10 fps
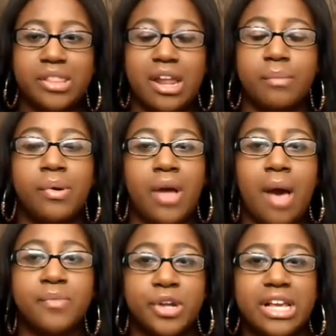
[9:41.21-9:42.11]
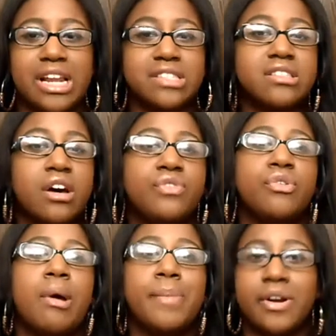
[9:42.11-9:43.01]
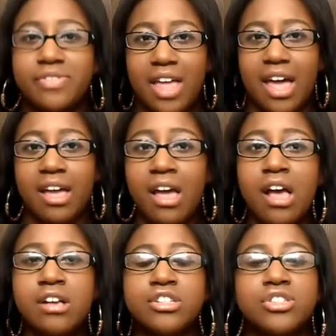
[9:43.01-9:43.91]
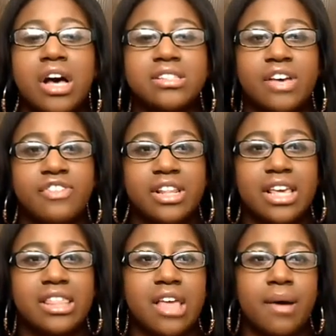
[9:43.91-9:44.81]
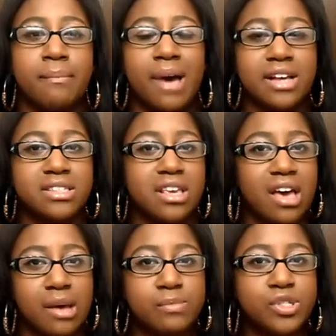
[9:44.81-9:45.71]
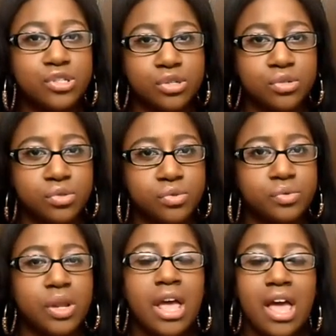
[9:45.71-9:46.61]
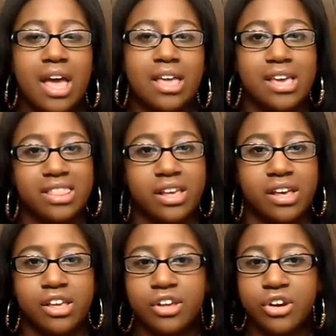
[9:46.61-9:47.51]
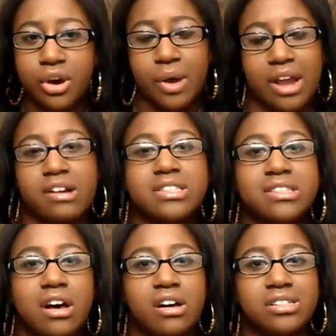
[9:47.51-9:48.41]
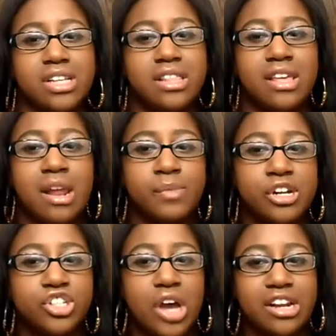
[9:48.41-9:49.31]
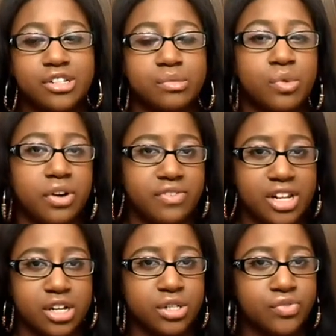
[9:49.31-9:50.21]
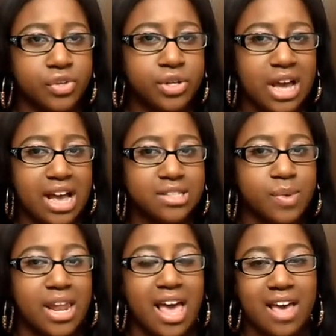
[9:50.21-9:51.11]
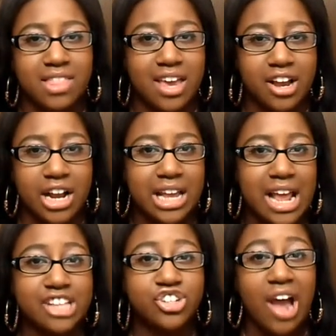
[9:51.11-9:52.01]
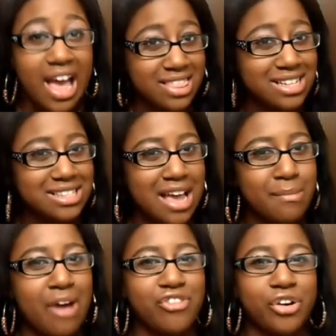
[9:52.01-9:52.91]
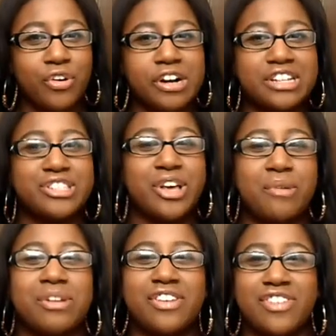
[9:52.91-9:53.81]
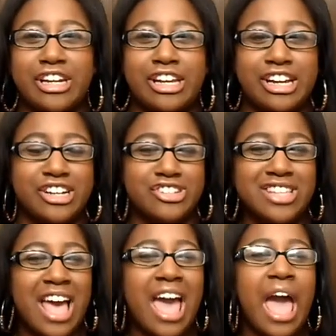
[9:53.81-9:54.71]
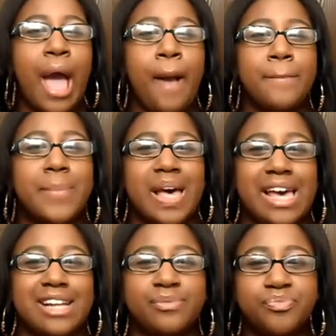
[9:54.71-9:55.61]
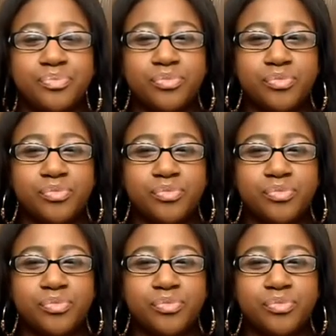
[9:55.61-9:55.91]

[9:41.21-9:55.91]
that I'm gonna get installed for my birthday. So I'll definitely get the unboxing up soon and get the, you know, hair installed. And then I'm gonna try to do more videos for you guys while I have the hair in. I tried this time. I've recorded so many videos, but